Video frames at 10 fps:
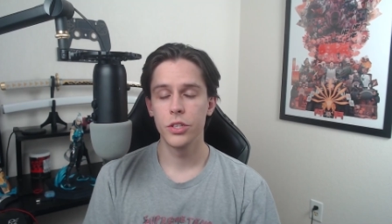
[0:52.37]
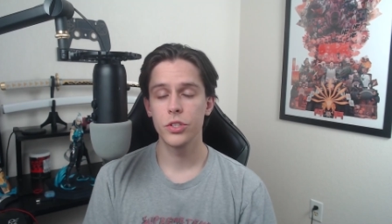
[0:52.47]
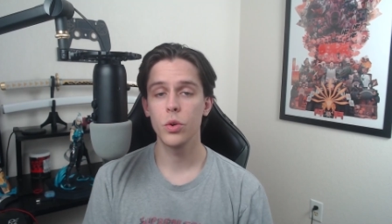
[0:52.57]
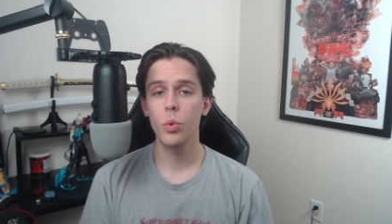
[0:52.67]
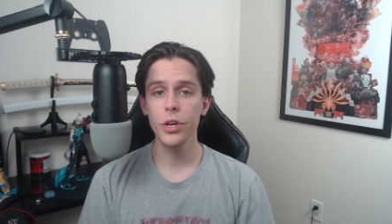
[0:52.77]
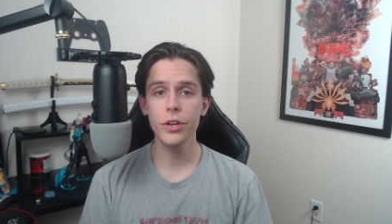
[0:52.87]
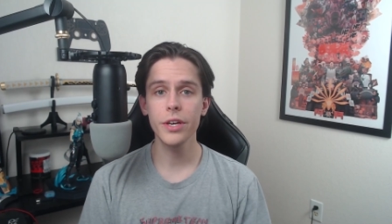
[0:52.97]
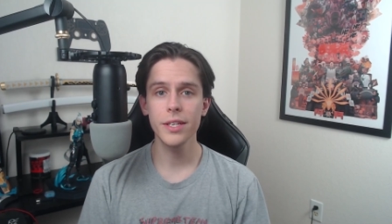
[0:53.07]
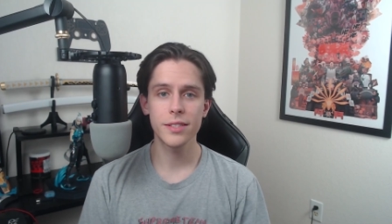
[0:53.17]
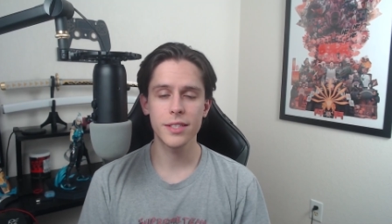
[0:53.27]
So what you're
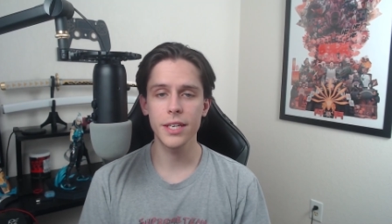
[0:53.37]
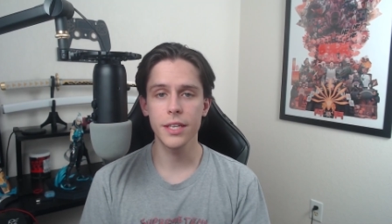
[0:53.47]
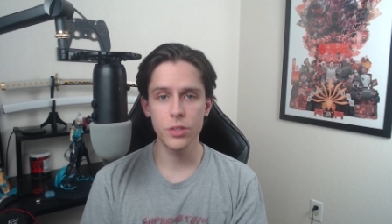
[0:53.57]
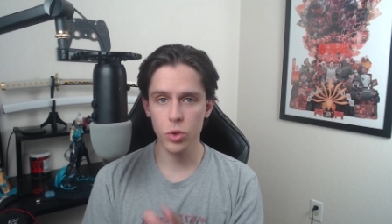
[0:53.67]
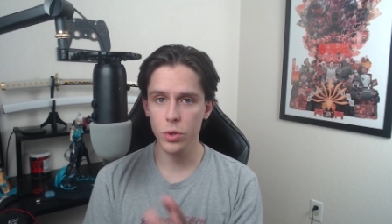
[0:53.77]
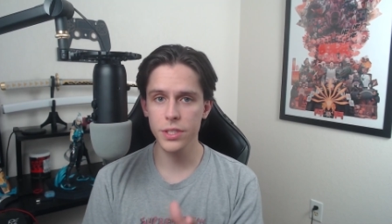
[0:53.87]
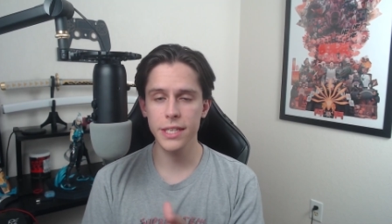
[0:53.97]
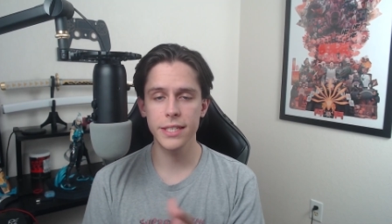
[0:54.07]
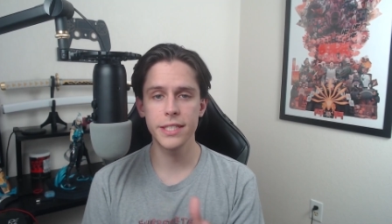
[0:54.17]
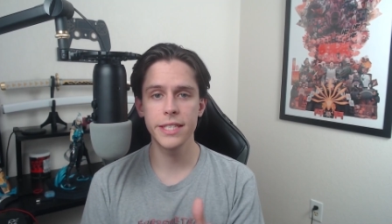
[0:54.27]
going to see towards the
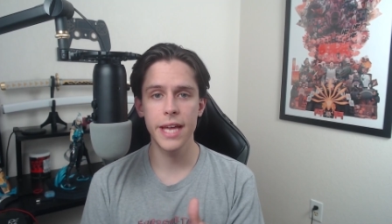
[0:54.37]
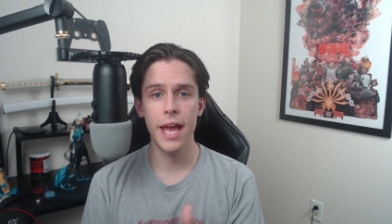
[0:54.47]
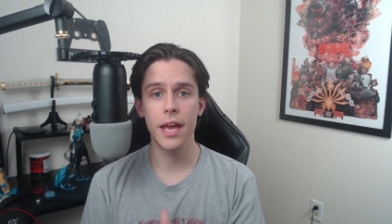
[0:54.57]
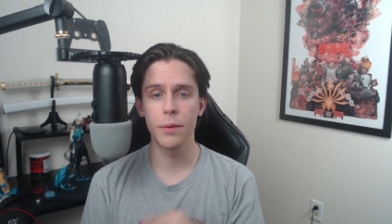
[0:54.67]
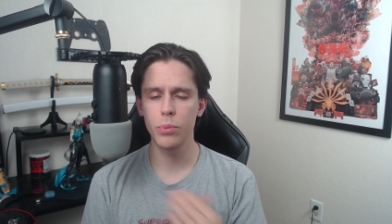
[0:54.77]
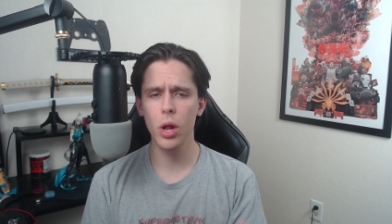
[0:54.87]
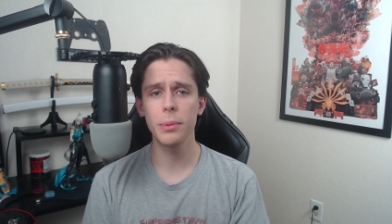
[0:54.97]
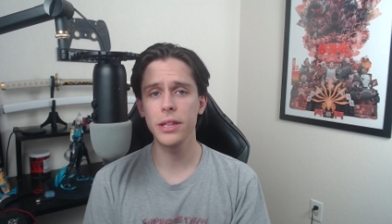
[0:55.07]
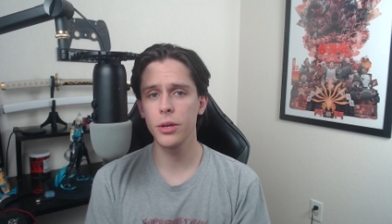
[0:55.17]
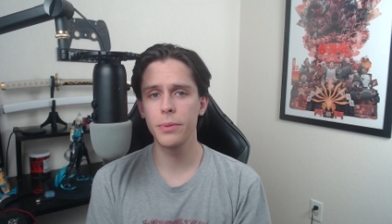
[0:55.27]
end of today and
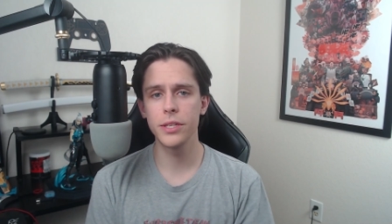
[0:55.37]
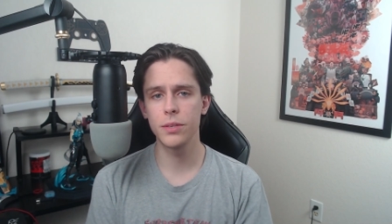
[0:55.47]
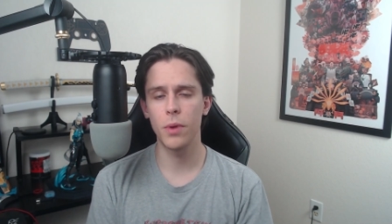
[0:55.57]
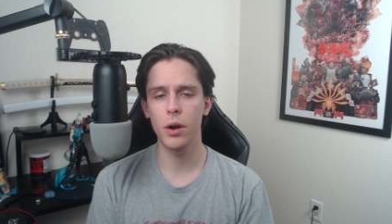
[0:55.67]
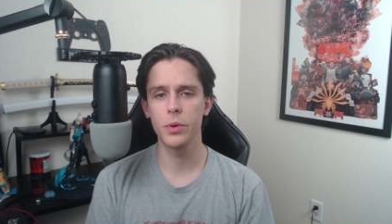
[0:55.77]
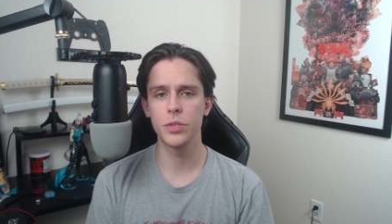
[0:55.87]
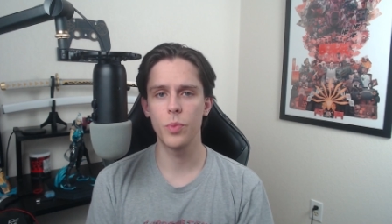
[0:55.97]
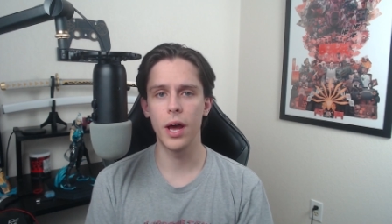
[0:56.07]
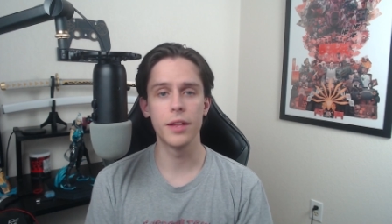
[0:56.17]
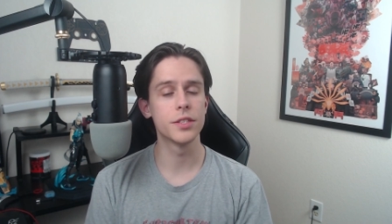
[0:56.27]
probably a little bit of tomorrow as
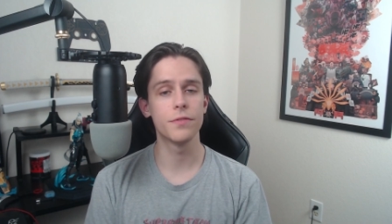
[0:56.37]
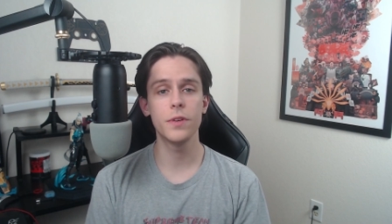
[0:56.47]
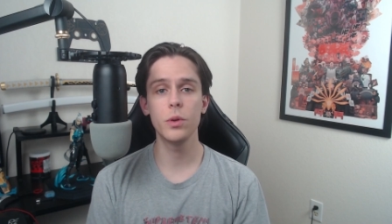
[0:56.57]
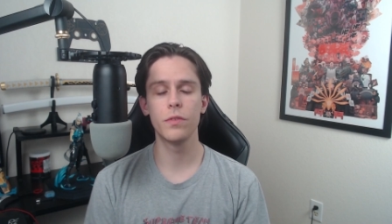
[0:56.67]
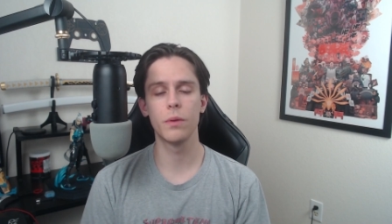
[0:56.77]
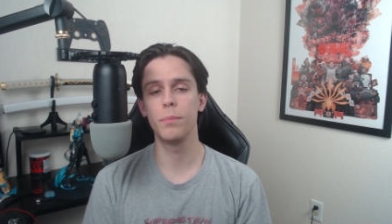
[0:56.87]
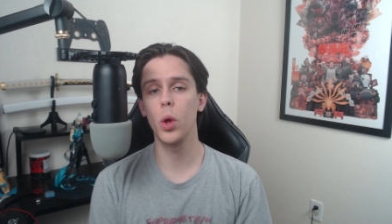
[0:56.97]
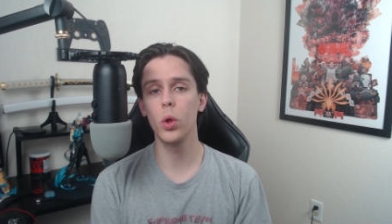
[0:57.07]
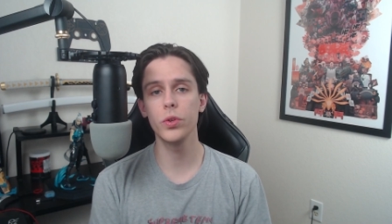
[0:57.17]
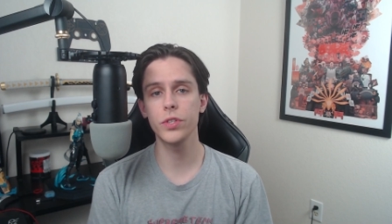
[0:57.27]
well is a few different
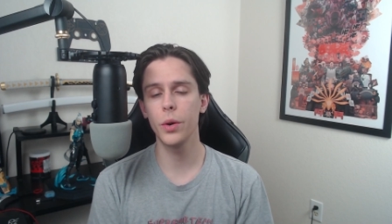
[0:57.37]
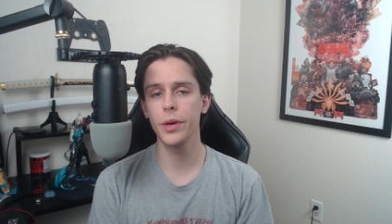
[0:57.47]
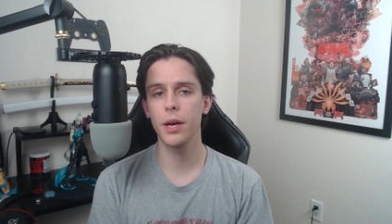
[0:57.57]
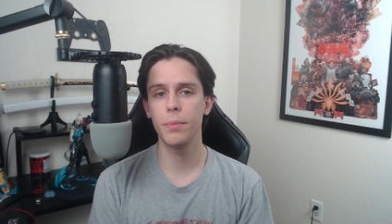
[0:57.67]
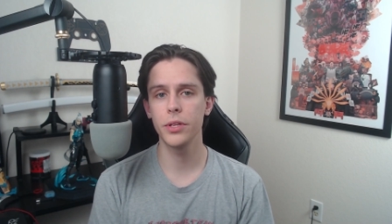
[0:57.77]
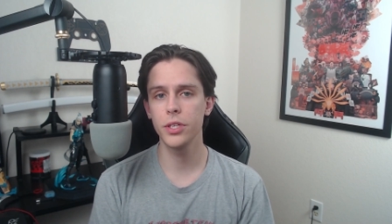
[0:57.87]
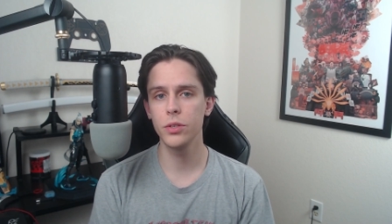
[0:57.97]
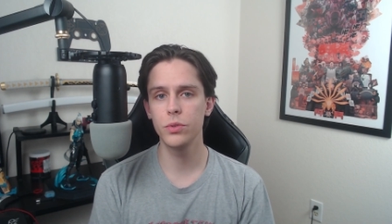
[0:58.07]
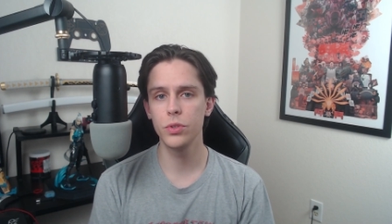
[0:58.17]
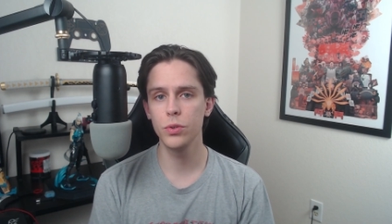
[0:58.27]
polls going up on
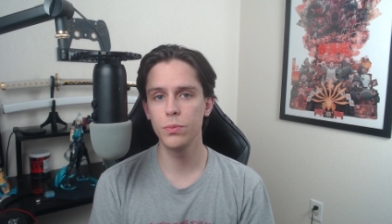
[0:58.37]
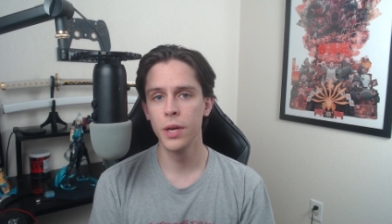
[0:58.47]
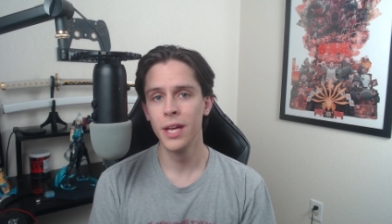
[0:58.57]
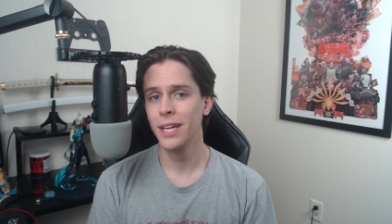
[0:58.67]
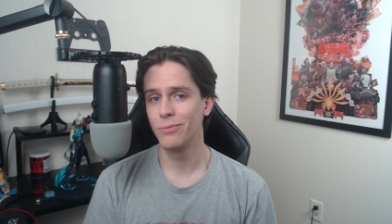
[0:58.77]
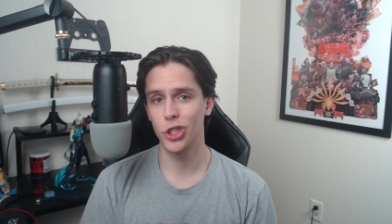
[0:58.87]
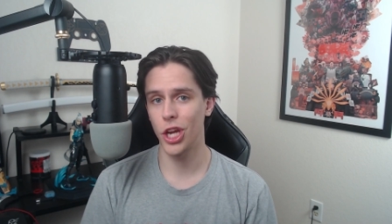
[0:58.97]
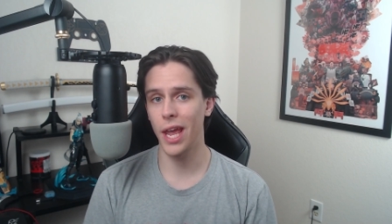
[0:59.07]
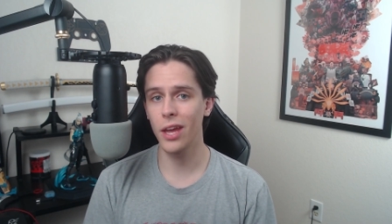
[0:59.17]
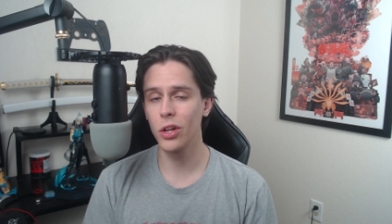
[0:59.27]
the YouTube
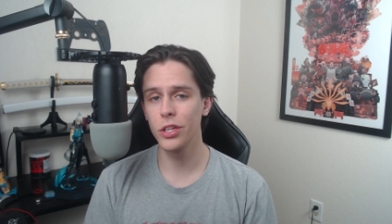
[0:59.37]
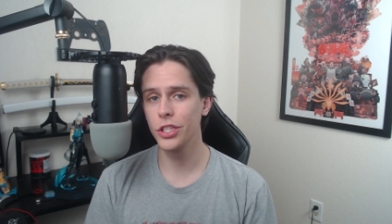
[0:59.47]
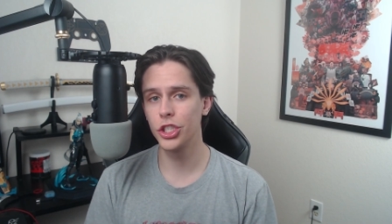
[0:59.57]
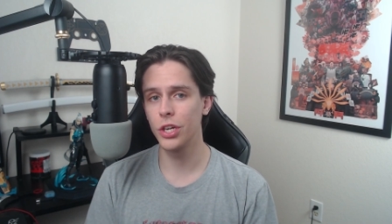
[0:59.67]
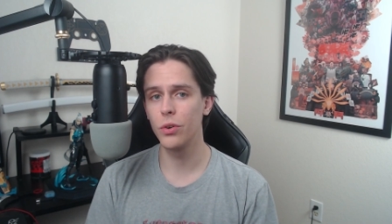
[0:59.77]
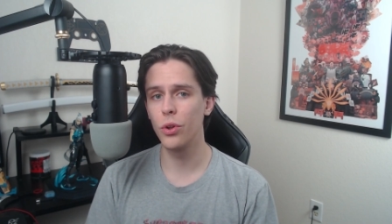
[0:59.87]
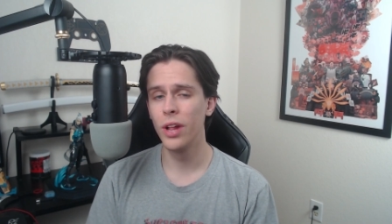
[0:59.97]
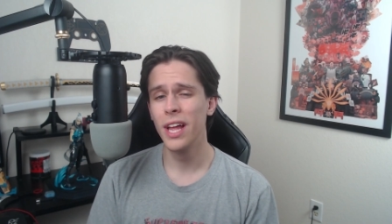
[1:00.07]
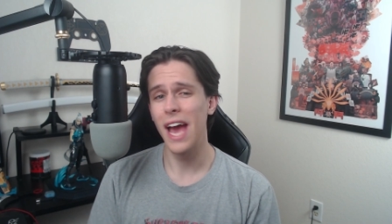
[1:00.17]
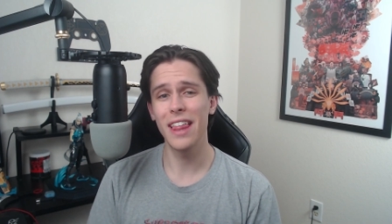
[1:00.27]
channel in general
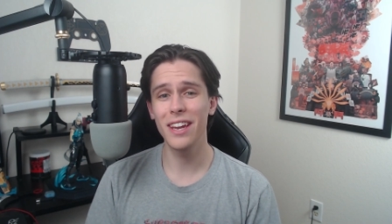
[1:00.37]
and then